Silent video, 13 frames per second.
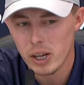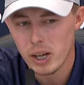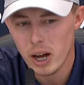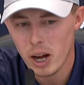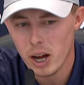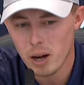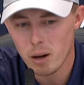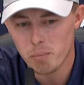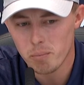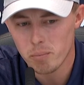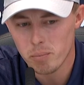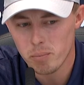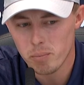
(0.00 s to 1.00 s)

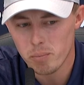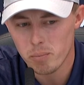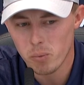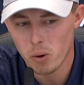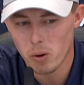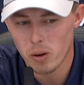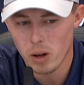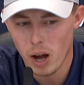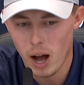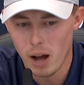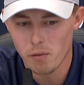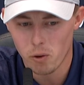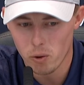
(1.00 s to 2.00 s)
But
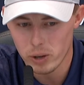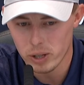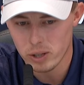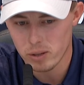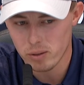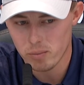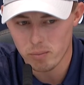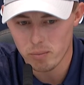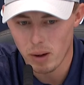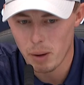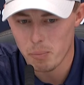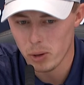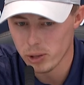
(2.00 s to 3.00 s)
I've always,
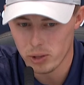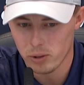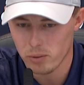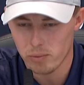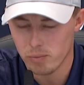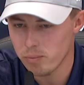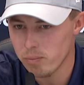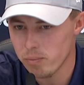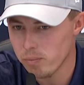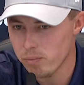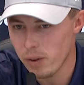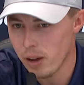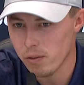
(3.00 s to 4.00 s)
my personal
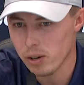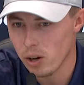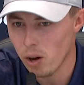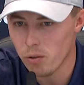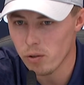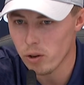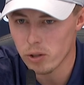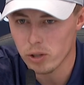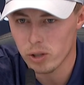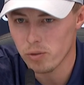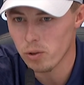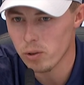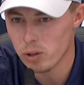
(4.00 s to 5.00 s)
favorite golf
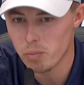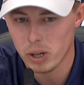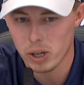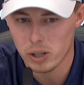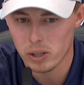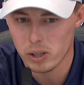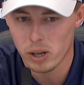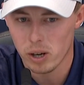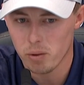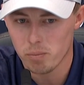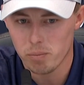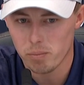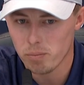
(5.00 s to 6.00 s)
courses have always been, you
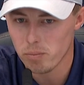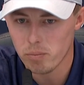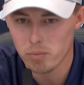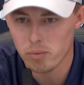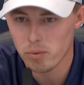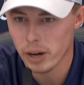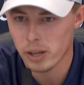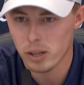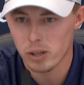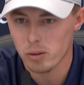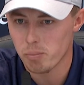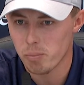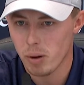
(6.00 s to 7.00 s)
know,
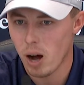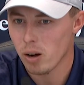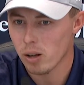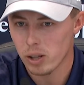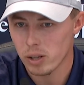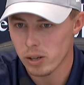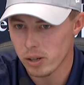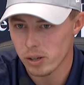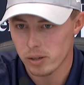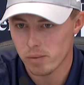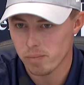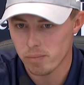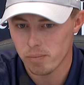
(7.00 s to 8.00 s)
regular
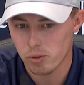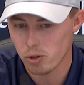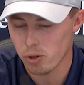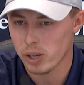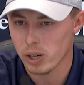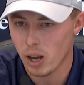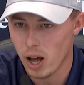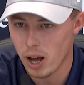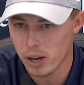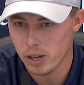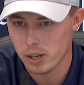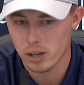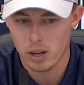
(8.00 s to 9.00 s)
Parkland, tree
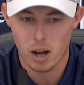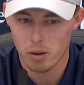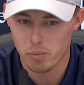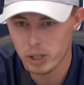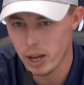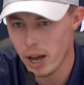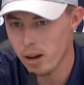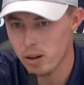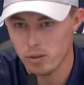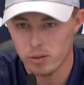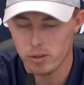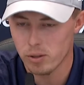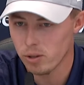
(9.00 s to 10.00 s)
lined Harbour
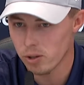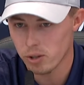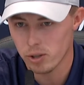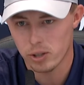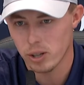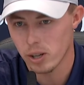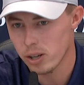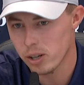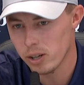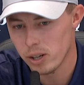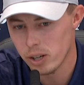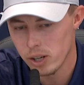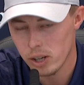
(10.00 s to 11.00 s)
Town, Augusta,
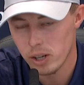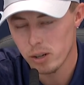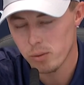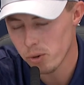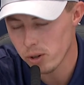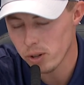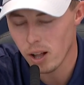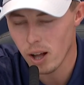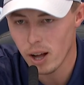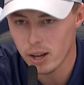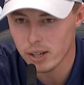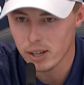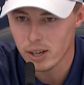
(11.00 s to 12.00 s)

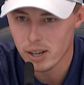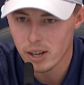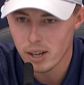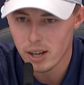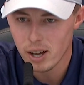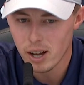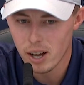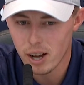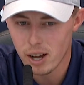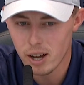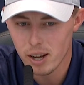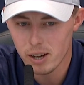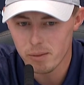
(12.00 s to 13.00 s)
Brookline.
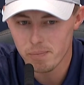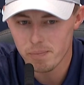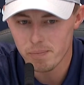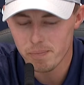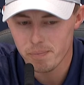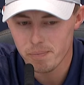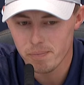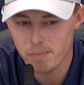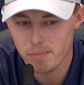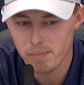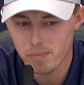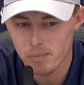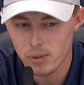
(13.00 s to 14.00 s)

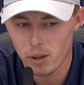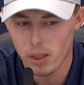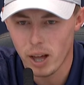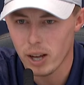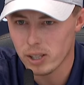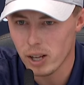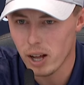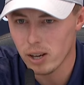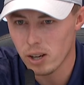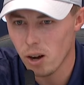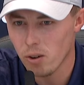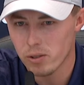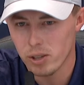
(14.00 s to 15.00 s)
So that style of
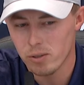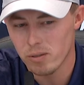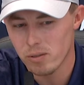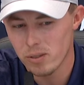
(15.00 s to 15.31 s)
golf. So